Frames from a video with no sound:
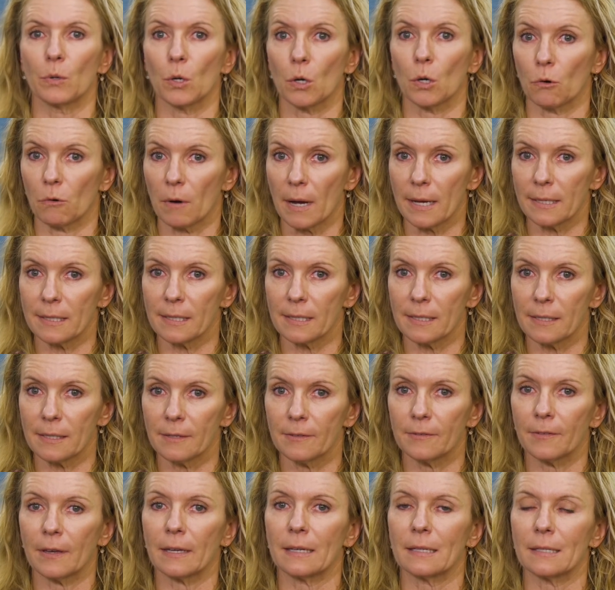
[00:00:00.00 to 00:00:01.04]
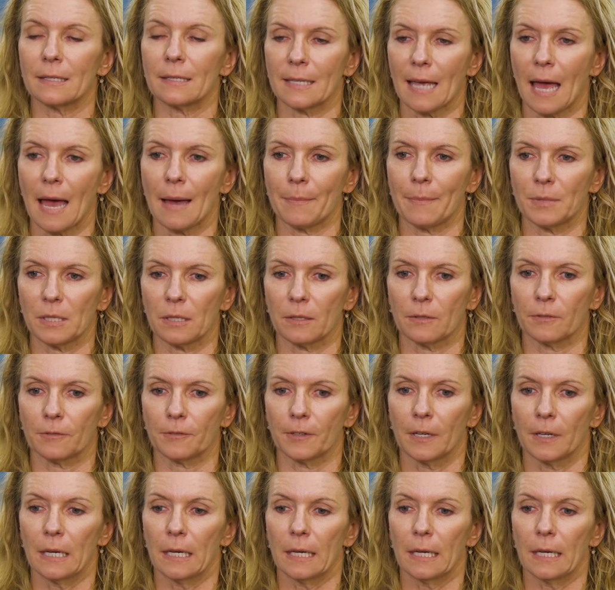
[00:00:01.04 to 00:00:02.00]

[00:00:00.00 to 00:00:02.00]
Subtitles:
progressive and adaptive